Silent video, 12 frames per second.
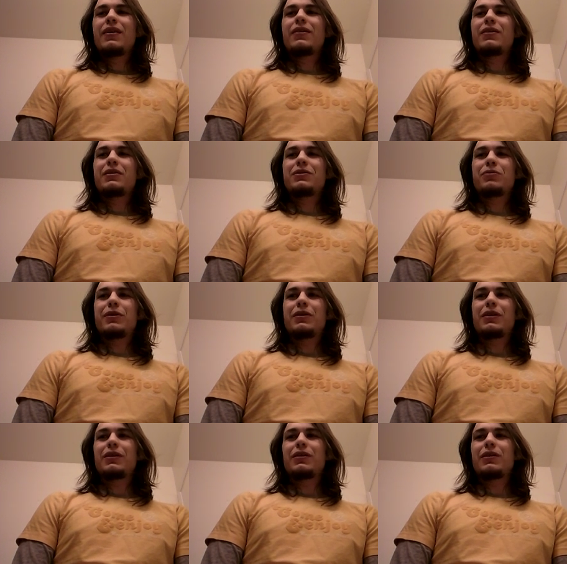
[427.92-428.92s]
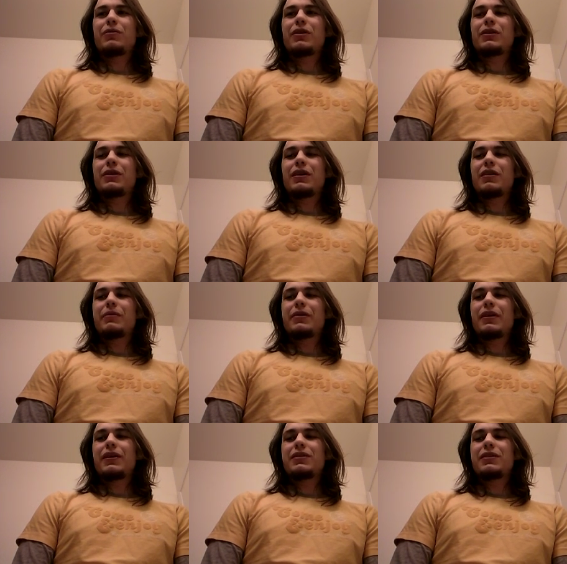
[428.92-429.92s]
There is one thing that I want to talk
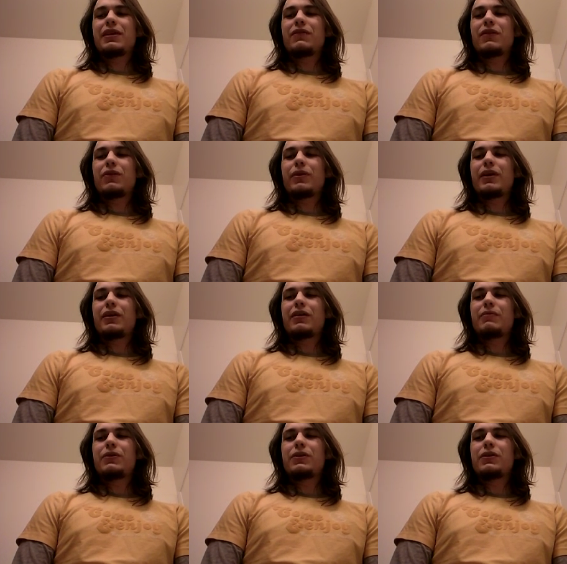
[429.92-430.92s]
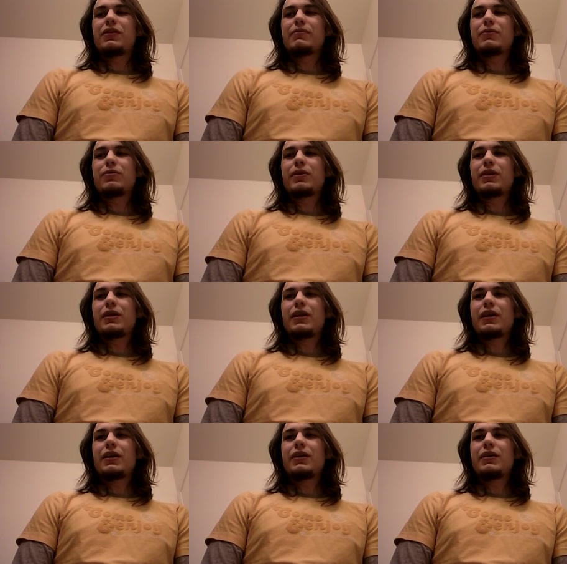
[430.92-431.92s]
about. I just haven't quite come to terms with it
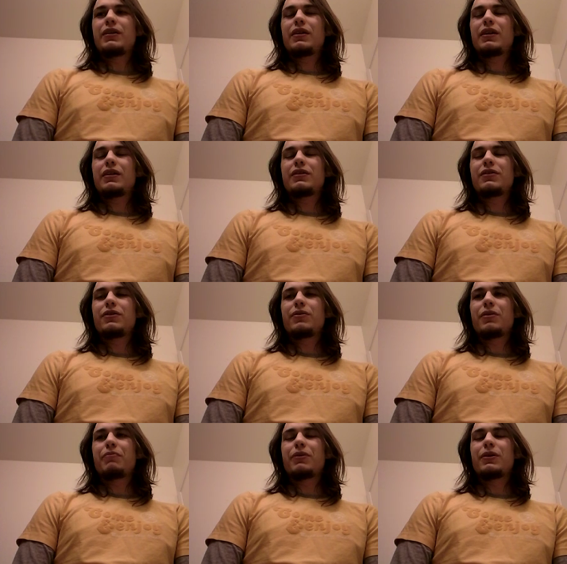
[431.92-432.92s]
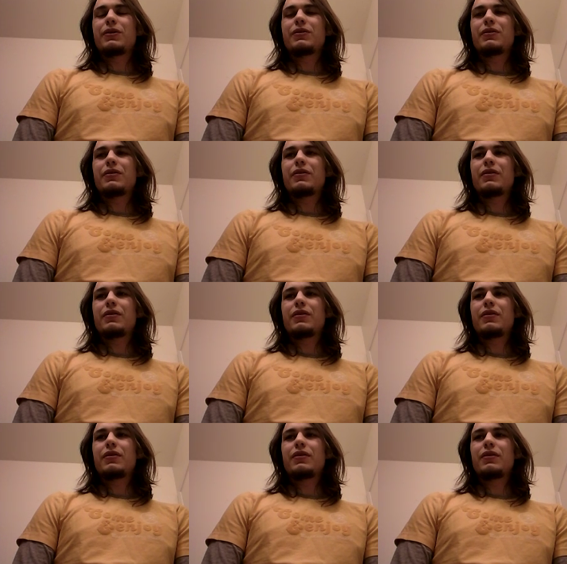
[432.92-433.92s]
yet. It has to do with a person
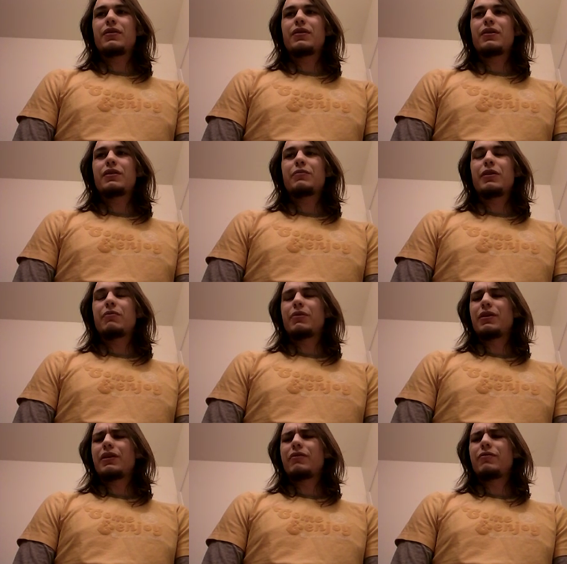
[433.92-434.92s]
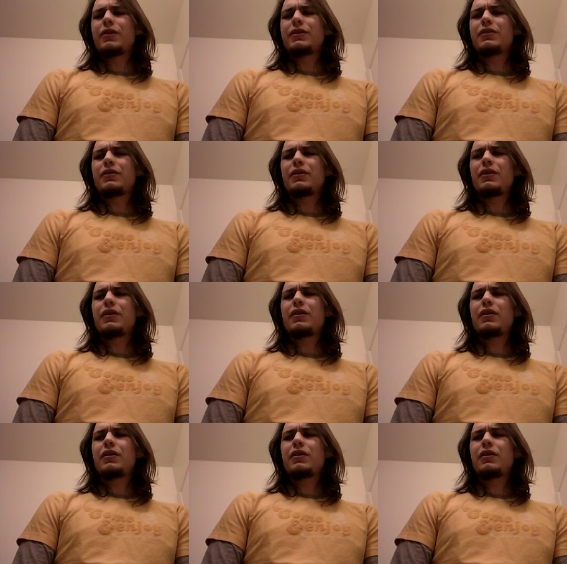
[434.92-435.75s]
that has been in my life recently.